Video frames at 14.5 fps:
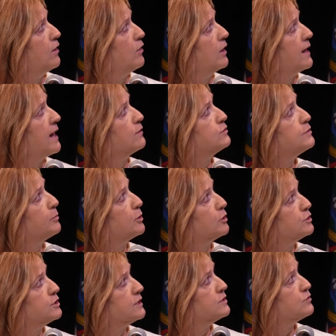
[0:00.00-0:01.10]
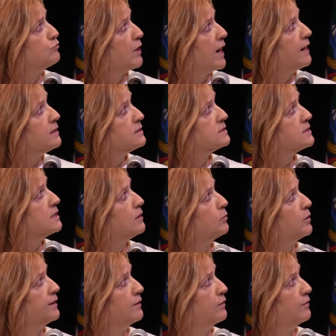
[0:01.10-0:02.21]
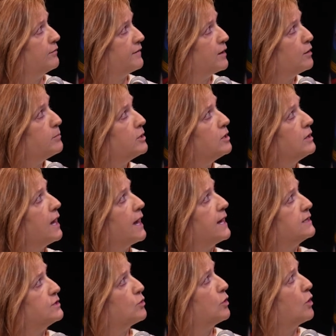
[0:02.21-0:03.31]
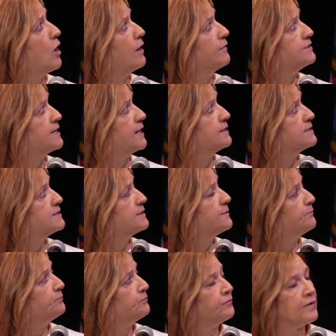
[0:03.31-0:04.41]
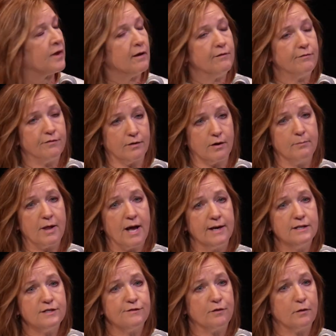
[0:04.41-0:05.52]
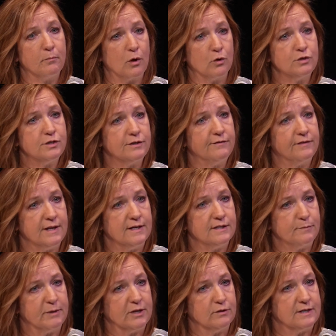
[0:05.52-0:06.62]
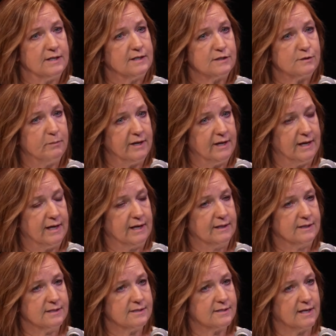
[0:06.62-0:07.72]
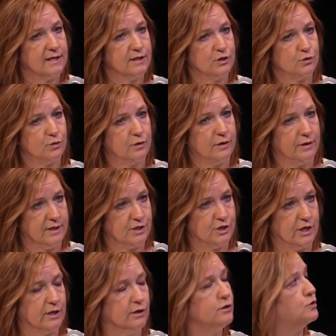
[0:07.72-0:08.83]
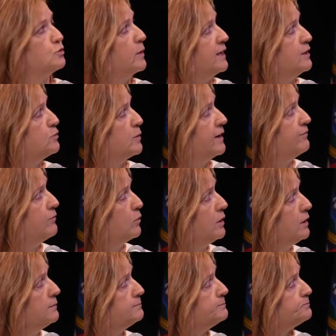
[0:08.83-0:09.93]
allowed to purchase RECs when they're available and or offsets. For compliance for most of these buildings begins in this year, 2024,